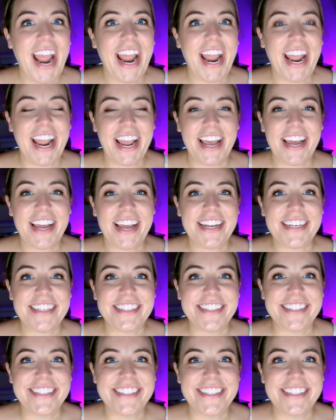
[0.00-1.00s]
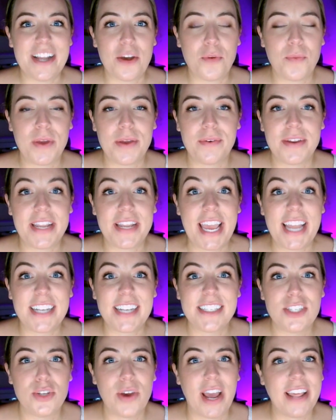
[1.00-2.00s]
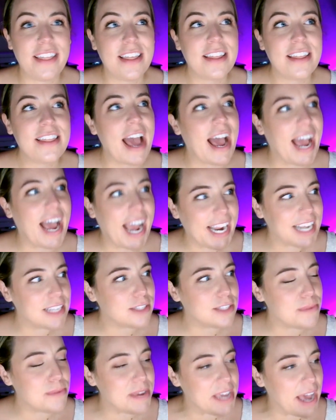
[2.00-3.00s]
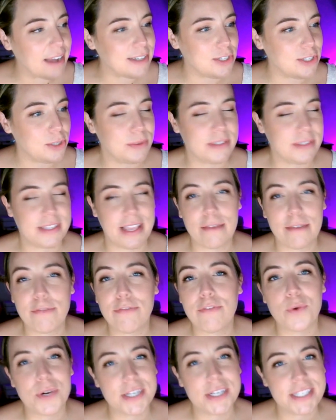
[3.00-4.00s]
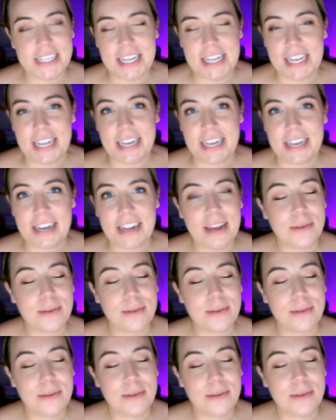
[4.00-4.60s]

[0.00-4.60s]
And we would get to, I think the highest we got to was like 14.